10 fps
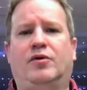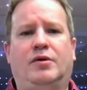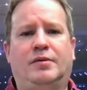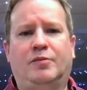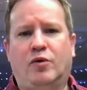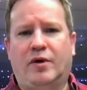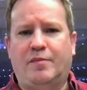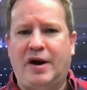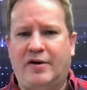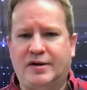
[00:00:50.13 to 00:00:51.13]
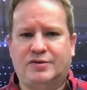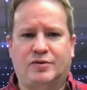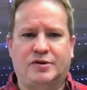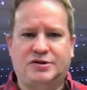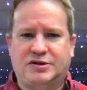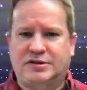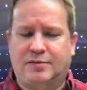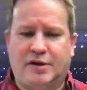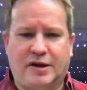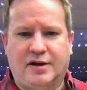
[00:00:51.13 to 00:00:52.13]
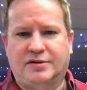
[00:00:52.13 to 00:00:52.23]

or a parent or just somebody